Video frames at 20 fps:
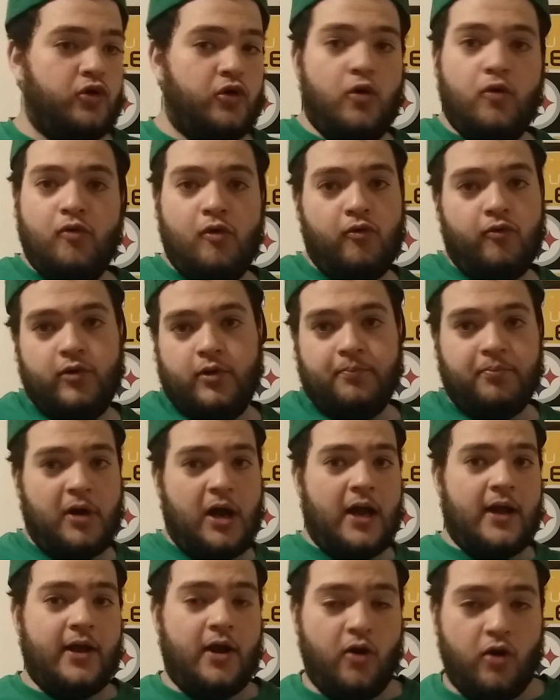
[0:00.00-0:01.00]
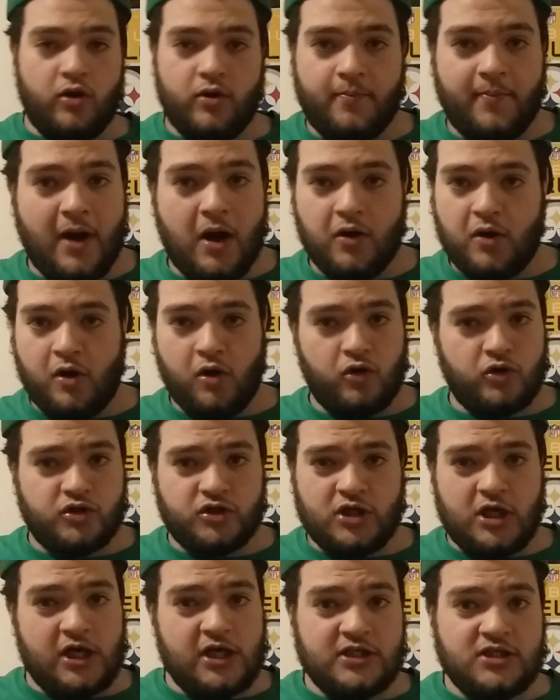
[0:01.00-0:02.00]
No one would have probably heard about Kirk
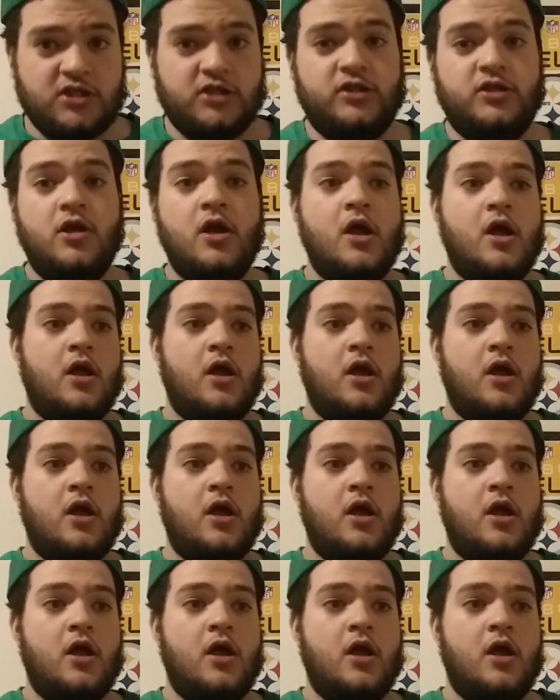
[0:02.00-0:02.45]
Cousins.